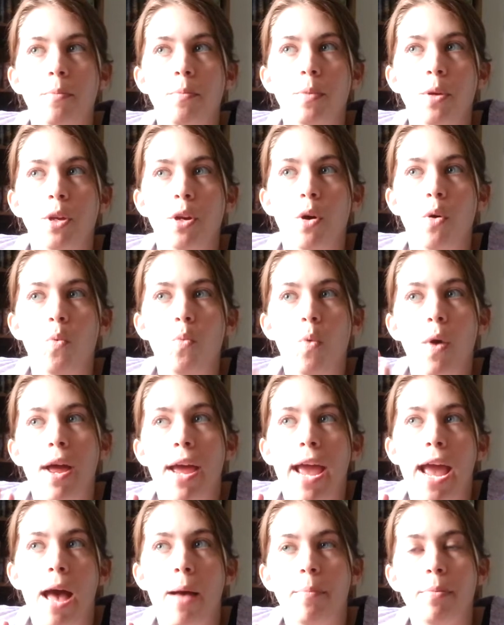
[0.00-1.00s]
You know, what
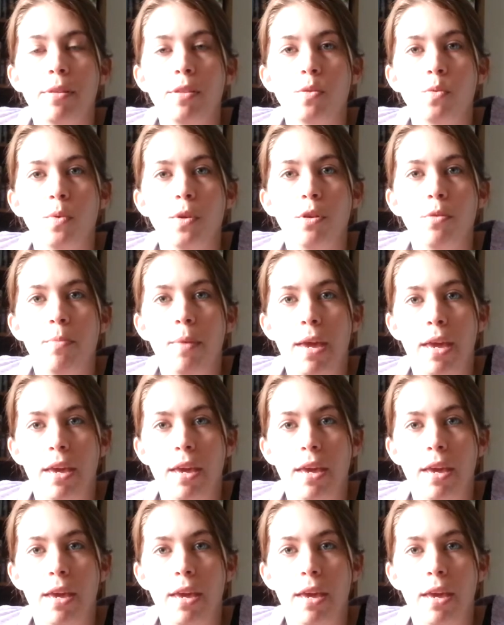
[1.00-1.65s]
happens when you